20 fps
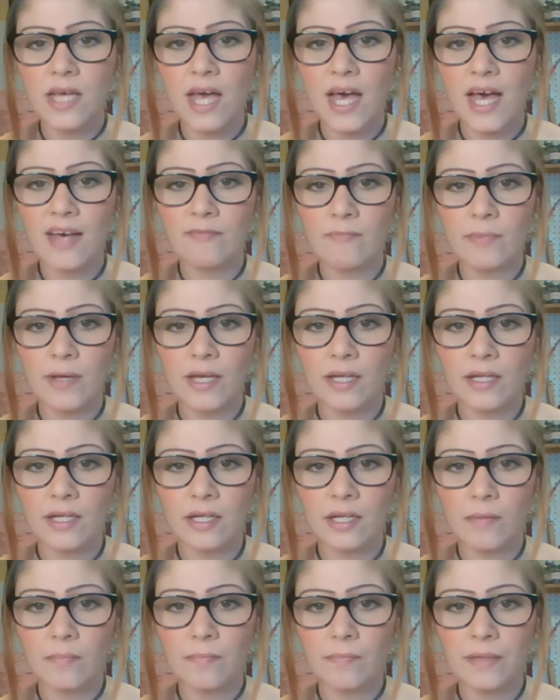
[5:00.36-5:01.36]
have been
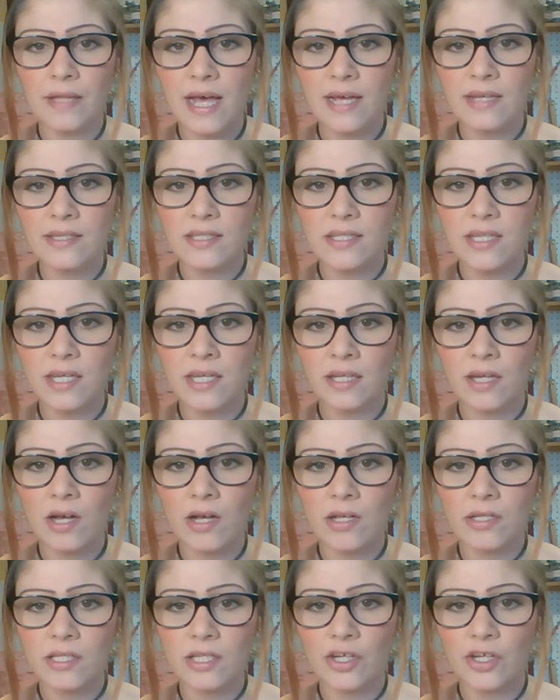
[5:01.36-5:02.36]
blessed and
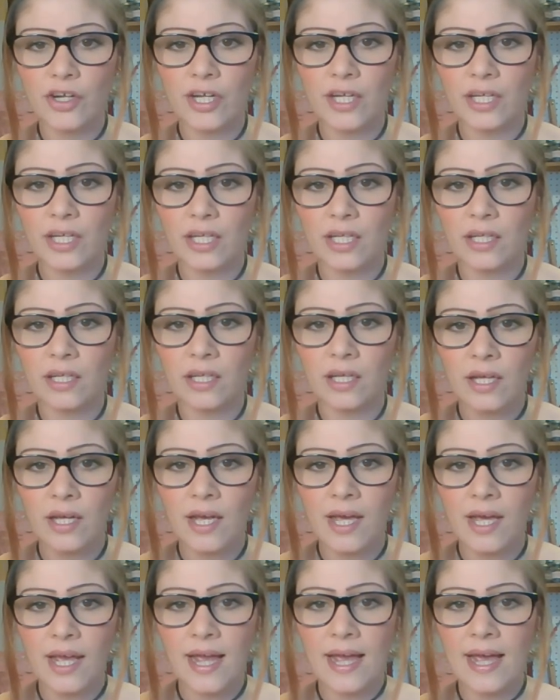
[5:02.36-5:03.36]
consecrated
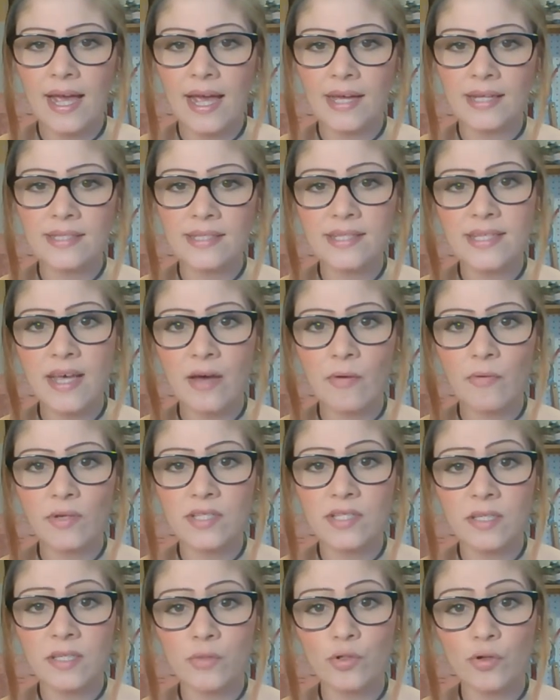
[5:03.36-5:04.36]
and set with
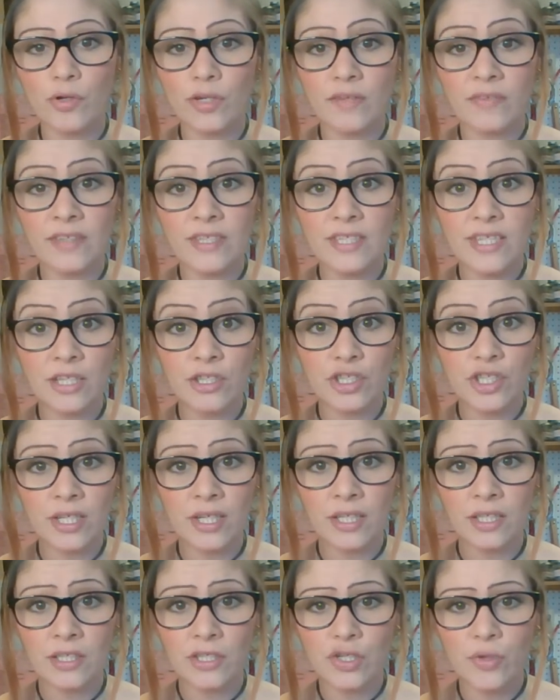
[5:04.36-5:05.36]
some sort of intention
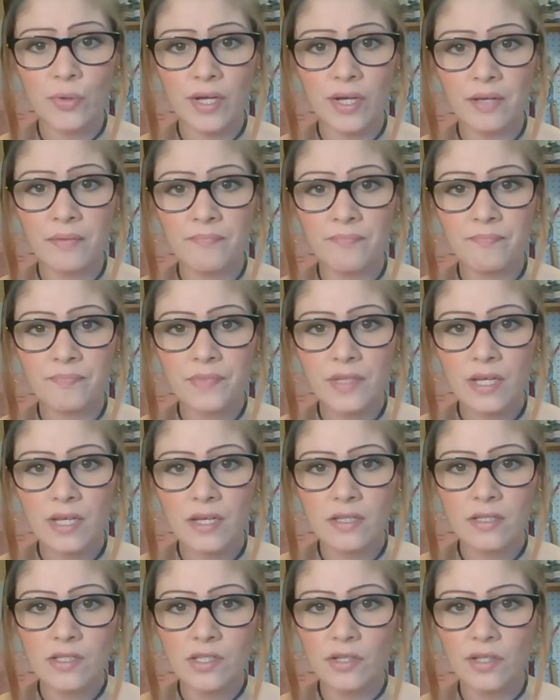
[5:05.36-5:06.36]
into it.
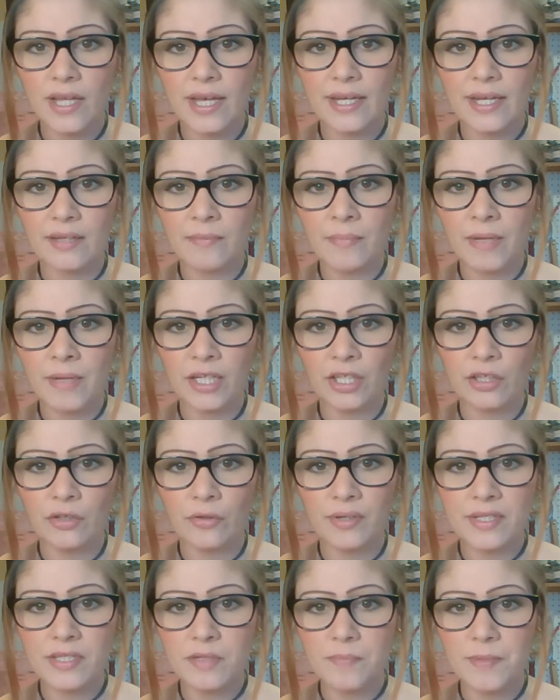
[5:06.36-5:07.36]
So like my
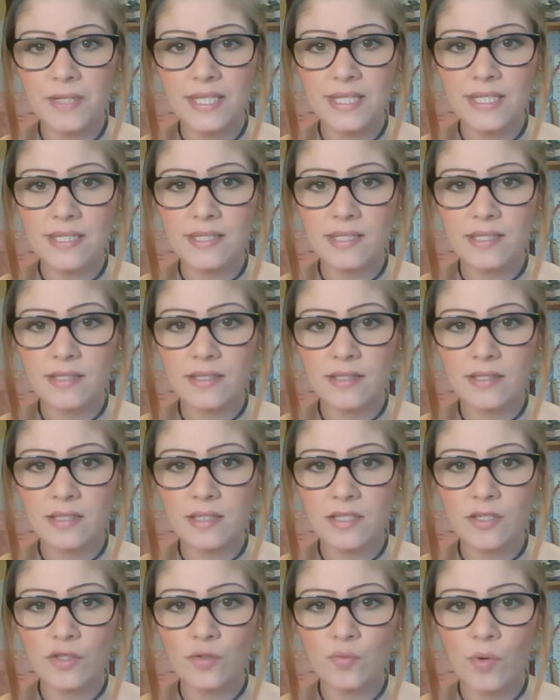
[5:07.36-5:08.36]
newest piece,
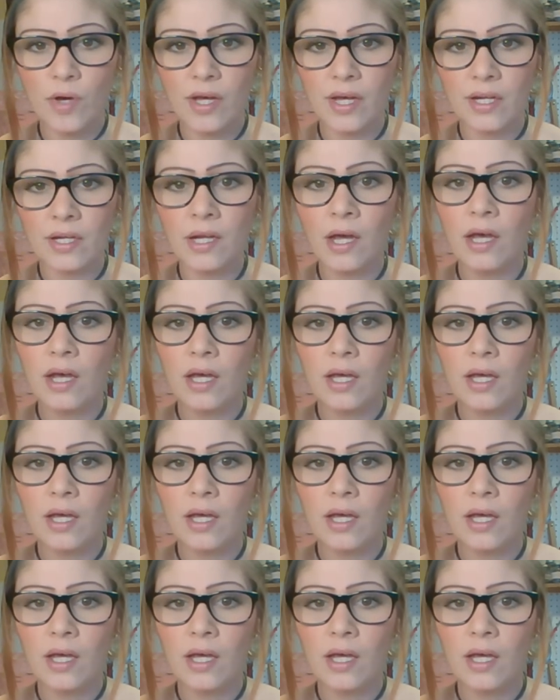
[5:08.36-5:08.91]
this one,